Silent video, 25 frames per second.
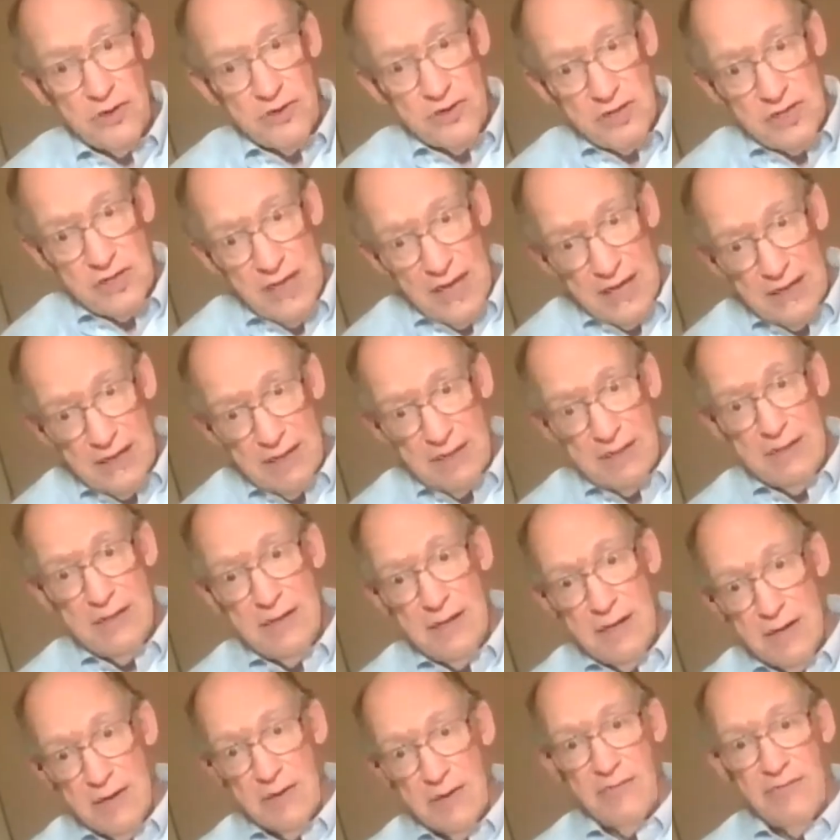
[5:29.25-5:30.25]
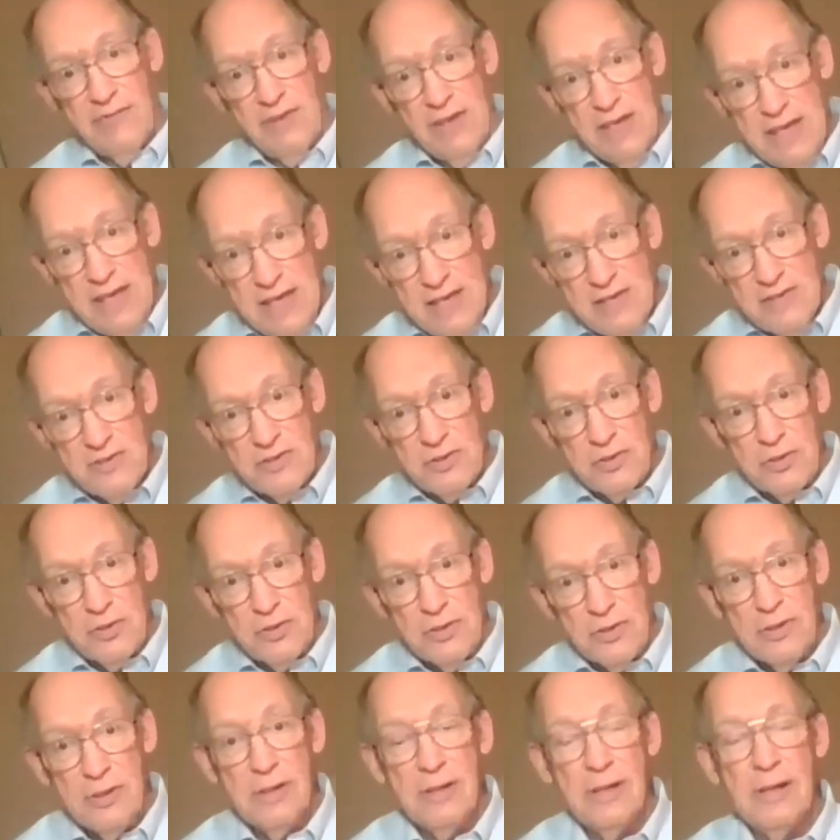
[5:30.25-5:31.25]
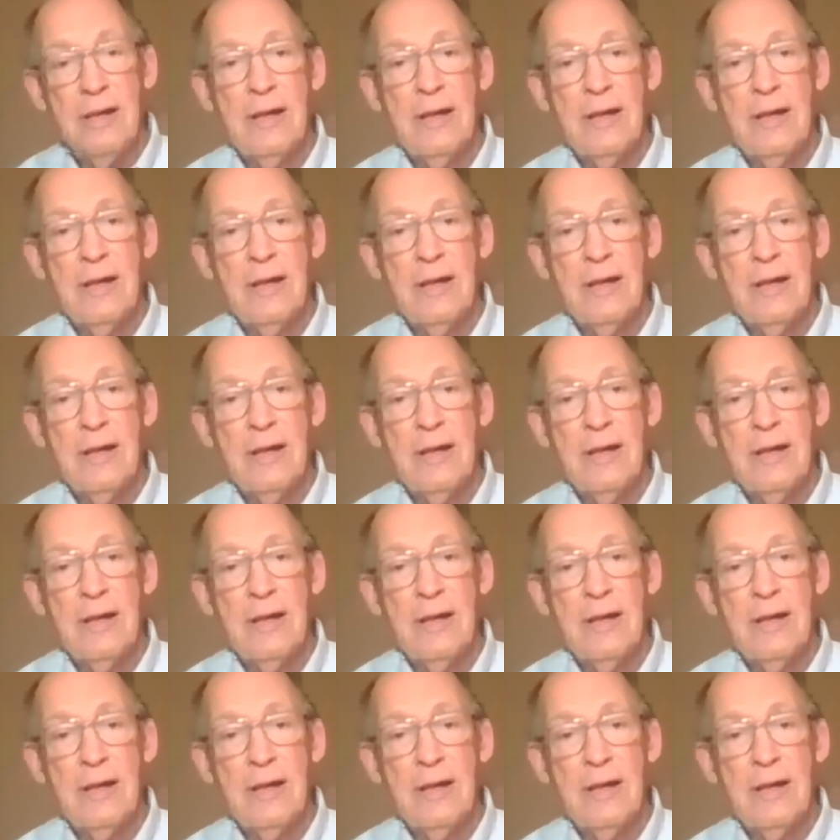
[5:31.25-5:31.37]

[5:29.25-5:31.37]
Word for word: the second year of Easter.